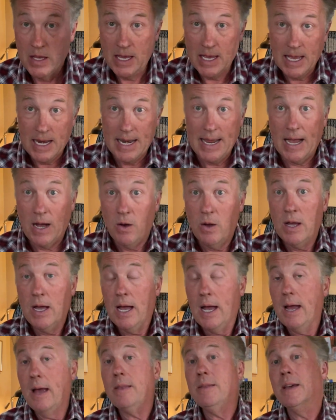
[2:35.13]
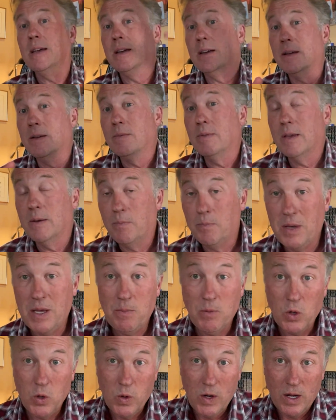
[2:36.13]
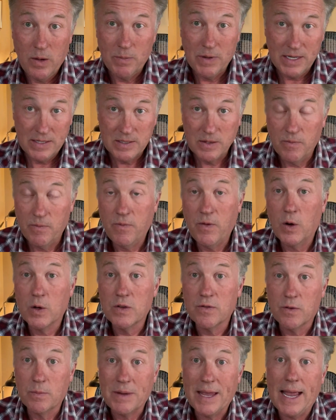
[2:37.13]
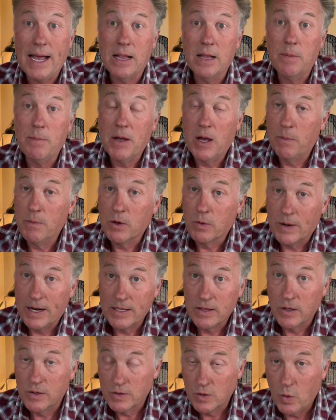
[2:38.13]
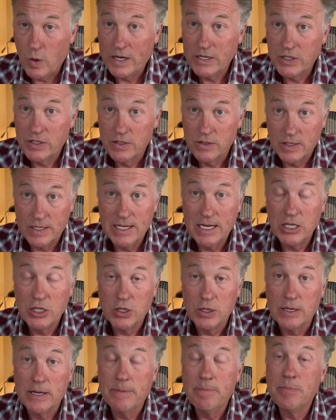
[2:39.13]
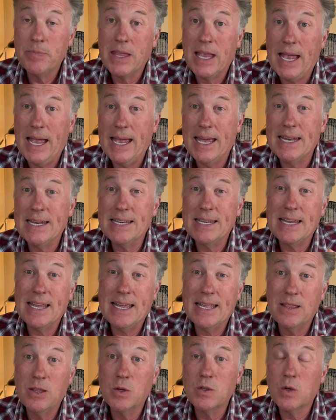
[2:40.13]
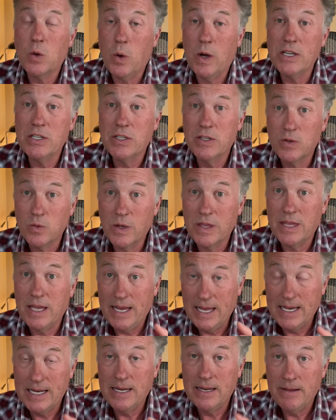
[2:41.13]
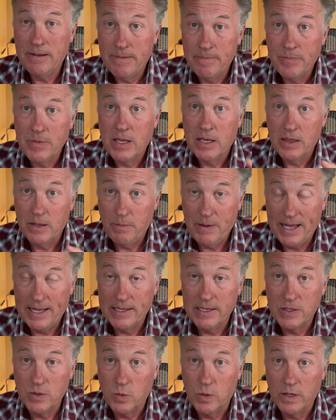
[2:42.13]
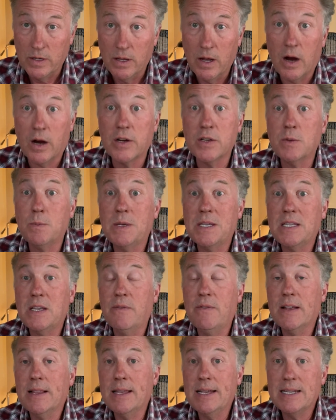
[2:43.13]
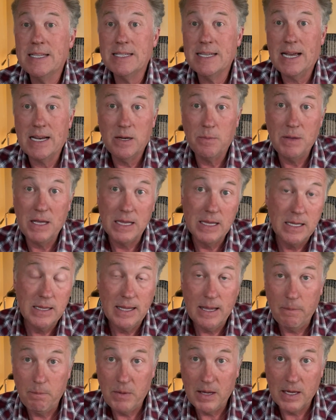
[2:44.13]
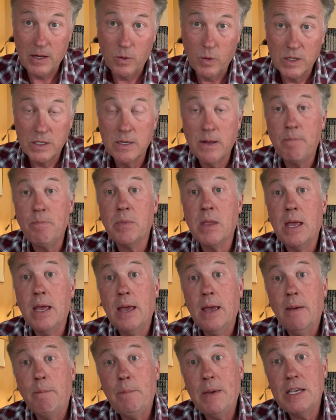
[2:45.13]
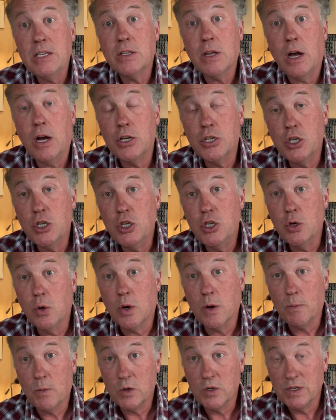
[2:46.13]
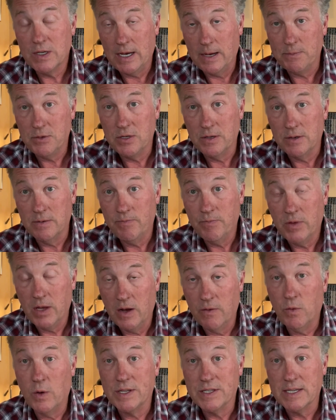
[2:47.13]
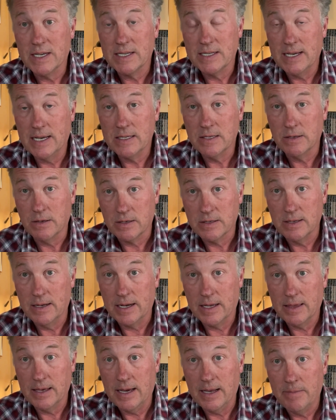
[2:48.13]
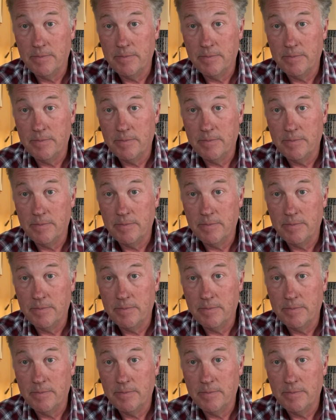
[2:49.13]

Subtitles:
Now, the people who helped me, some folks from Gallup, helped me write those questions initially. And those questions within the balance wheel are specifically designed to be a little ambiguous based on your perception of what success looks like then.